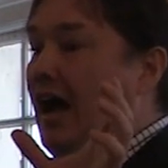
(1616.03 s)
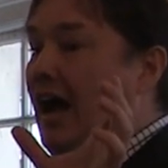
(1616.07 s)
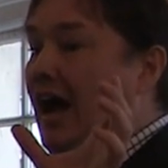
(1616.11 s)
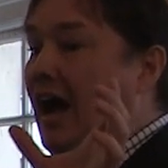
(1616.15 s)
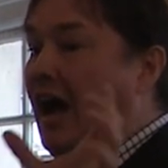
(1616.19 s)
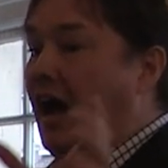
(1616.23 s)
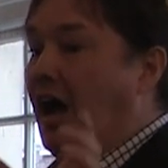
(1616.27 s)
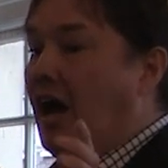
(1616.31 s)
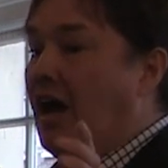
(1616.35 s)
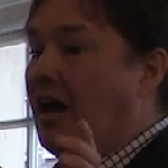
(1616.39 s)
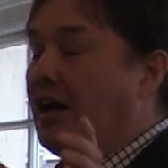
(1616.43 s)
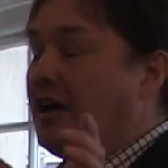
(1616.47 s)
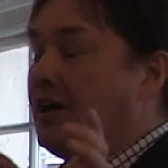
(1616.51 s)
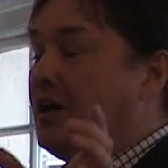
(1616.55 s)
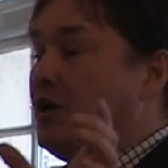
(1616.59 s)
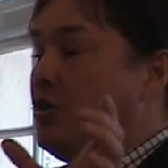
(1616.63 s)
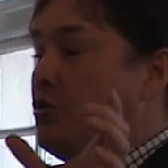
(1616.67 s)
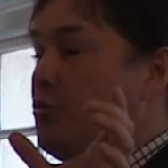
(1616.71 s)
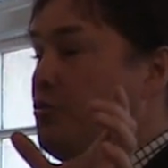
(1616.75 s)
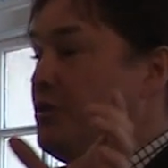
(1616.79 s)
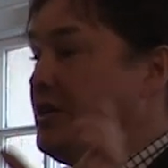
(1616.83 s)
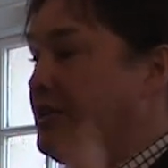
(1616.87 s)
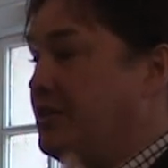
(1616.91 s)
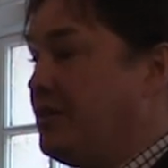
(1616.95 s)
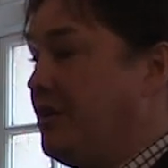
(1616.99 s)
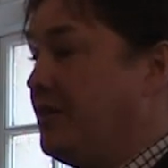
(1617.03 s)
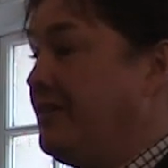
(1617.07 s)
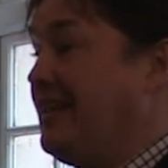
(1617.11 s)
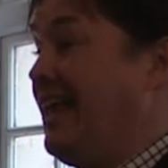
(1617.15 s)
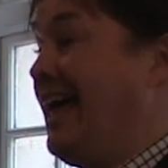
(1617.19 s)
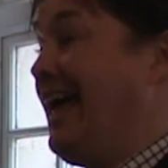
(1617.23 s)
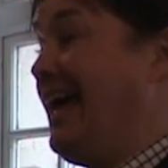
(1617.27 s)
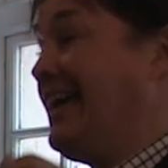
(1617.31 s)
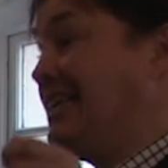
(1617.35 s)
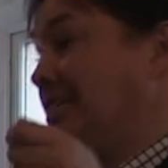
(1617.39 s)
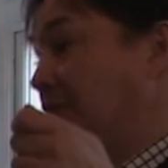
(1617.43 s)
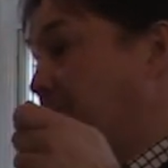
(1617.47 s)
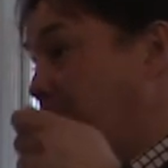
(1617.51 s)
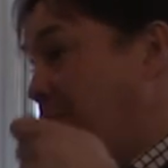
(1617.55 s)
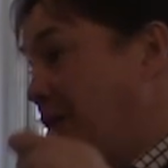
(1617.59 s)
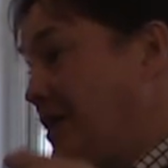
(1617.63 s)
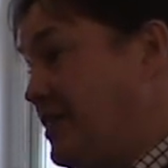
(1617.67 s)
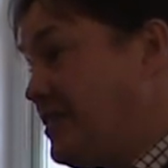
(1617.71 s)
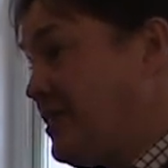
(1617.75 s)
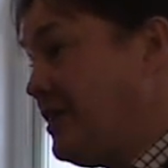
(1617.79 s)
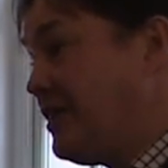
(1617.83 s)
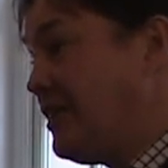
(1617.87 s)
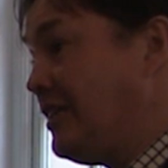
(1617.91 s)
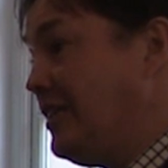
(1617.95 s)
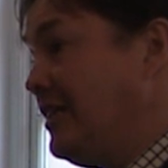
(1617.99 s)
are written
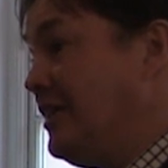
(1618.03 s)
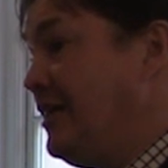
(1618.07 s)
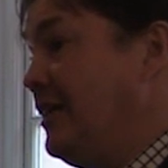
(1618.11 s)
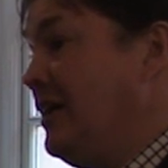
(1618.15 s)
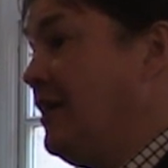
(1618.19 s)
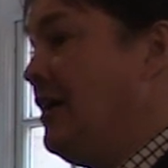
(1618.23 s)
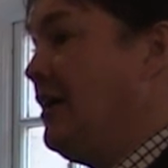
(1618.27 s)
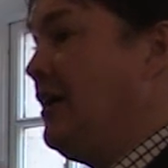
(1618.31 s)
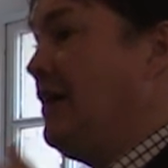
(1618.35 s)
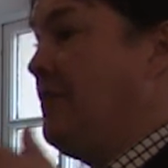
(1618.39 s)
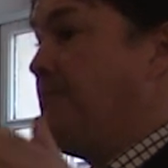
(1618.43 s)
explicitly